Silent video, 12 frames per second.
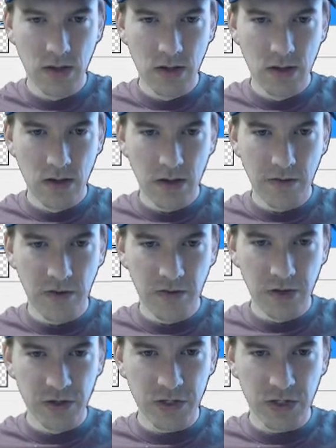Even if
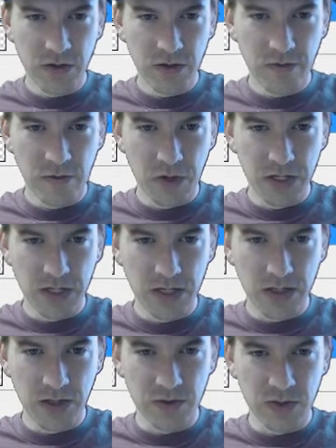he looks too good for my
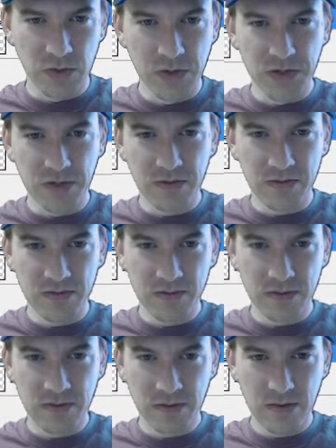taste, there's a reason
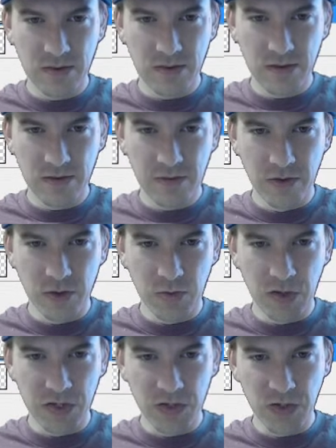for those
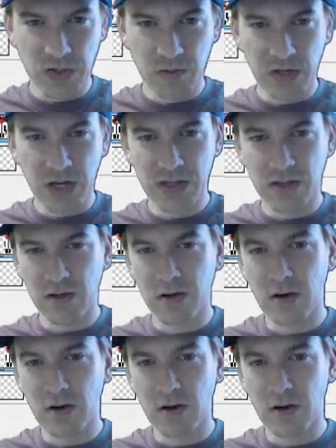pixels to be as they are,